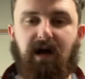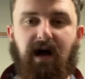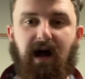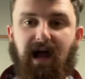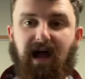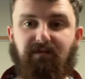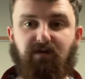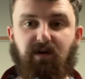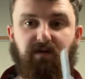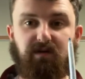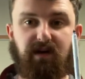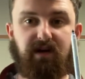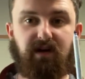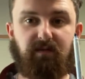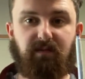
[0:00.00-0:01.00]
I have one
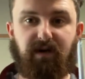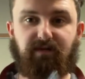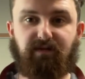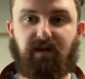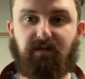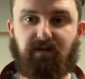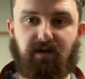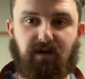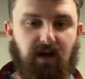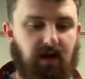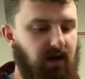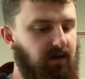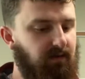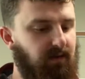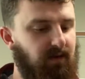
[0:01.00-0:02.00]
right here. My favorite
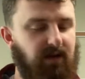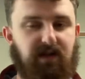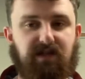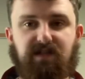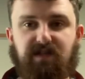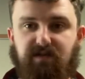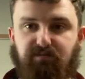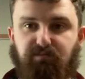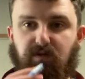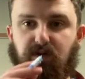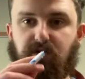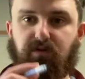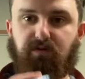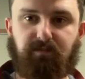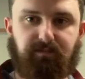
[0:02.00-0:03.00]
for this is
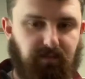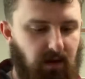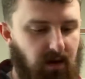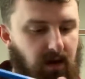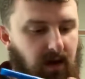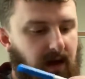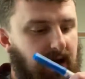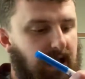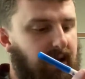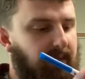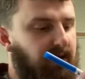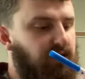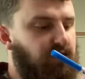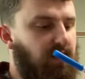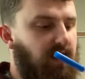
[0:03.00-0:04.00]
blue. I'm
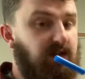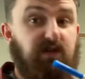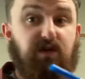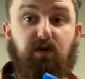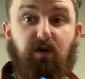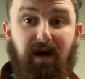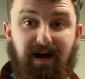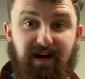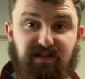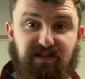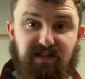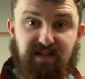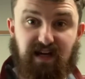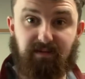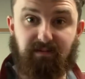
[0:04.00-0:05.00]
gonna draw 2
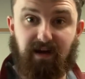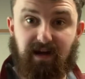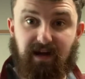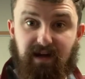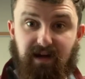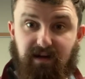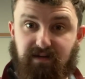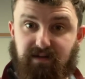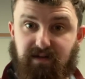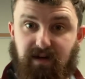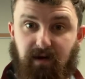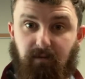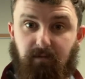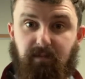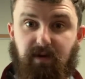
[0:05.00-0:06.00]
X's on my hand.
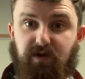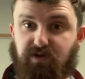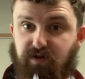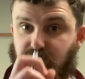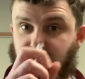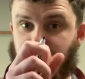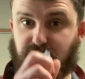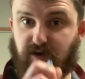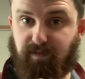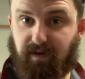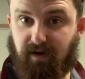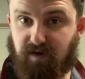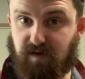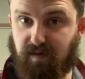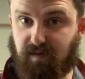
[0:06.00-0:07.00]
Now, make sure you get your
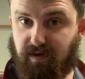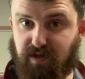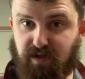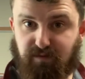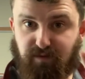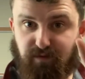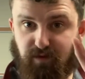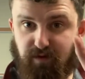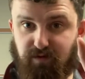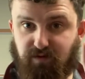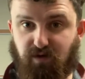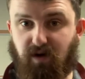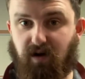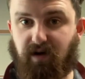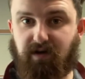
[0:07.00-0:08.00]
parents' permission before you
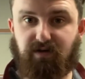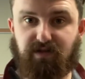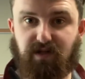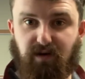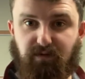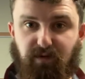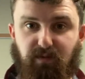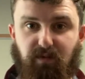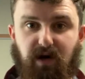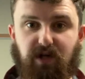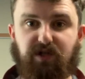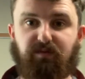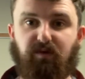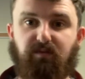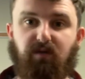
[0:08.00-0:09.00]
draw on yourself with
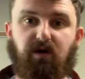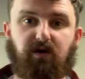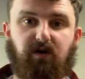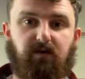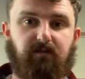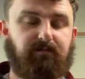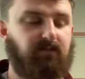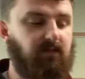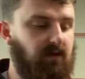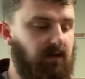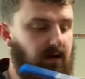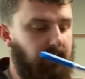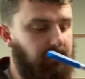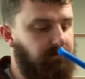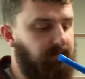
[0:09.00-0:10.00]
washable marker,
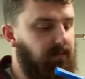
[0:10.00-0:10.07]
okay?